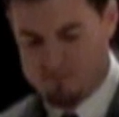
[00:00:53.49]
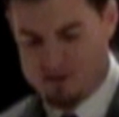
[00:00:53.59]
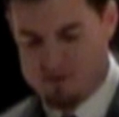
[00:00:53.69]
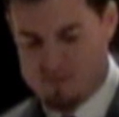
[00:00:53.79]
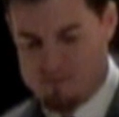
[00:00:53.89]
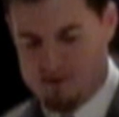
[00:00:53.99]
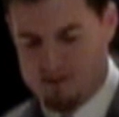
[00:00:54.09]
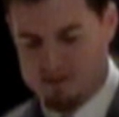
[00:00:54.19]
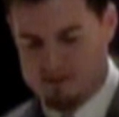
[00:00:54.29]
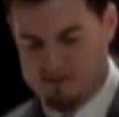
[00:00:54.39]
flooded my
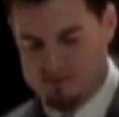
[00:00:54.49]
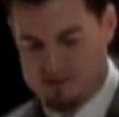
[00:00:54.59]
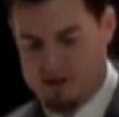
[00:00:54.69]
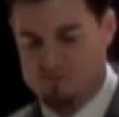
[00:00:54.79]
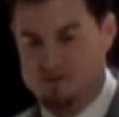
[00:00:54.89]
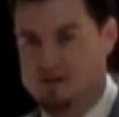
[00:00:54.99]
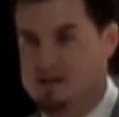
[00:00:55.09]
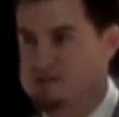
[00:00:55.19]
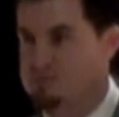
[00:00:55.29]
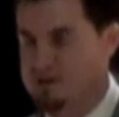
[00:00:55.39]
mind of times that I
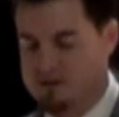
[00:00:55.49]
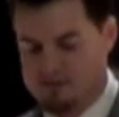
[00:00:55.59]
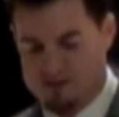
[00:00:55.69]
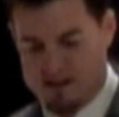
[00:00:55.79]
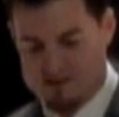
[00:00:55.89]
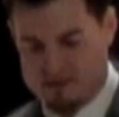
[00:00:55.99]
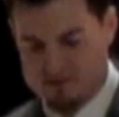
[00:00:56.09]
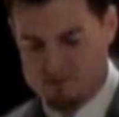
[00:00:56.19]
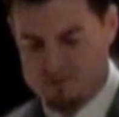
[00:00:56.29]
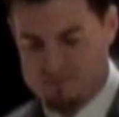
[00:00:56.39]
spent at Cass High
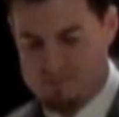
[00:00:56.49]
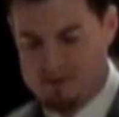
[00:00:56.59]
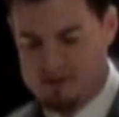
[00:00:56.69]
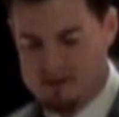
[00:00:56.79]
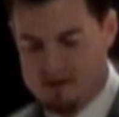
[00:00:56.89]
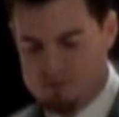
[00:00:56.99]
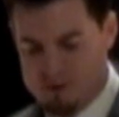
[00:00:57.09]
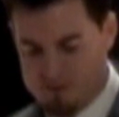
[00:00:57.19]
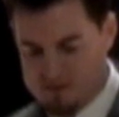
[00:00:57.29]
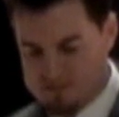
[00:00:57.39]
School.
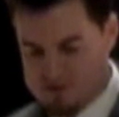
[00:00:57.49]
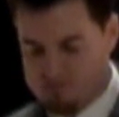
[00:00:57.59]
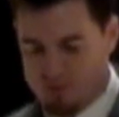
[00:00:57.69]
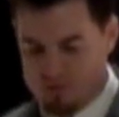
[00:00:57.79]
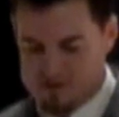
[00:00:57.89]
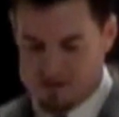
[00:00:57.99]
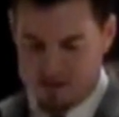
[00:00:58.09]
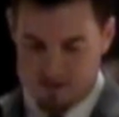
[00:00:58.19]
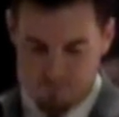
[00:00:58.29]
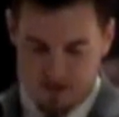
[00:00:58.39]
Memories of sports
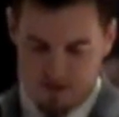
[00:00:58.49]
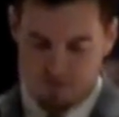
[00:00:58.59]
like making